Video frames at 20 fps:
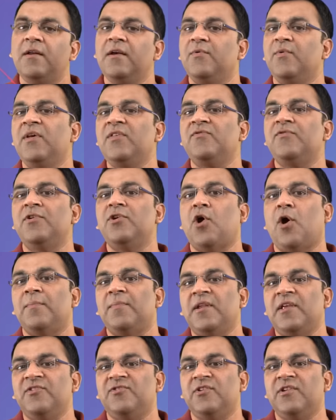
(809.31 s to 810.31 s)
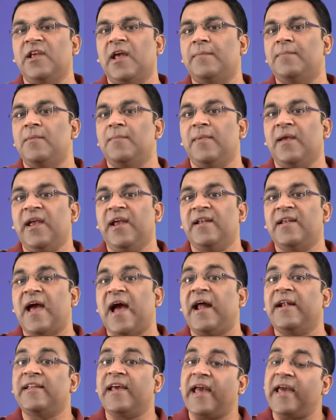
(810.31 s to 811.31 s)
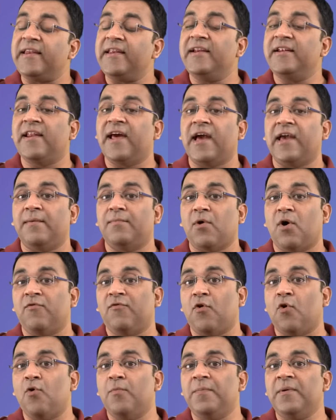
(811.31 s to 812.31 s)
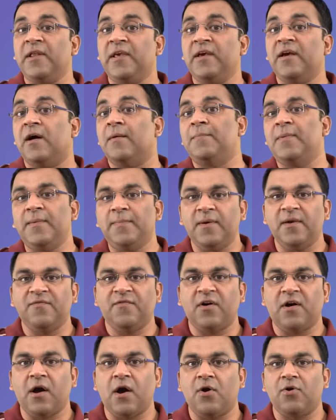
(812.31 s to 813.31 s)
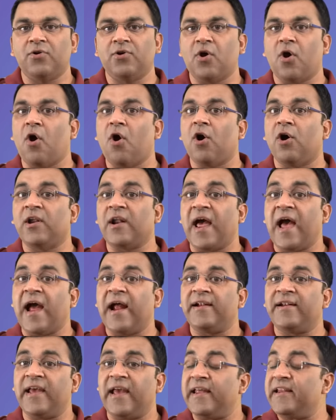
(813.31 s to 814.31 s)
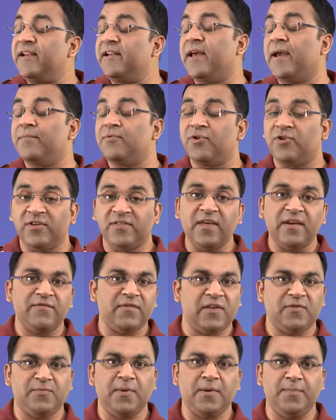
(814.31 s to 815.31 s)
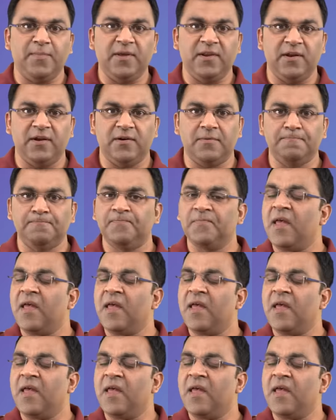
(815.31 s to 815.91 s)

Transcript: request for nomination can be made at any time of opening a PPF account or at any time during the investment period.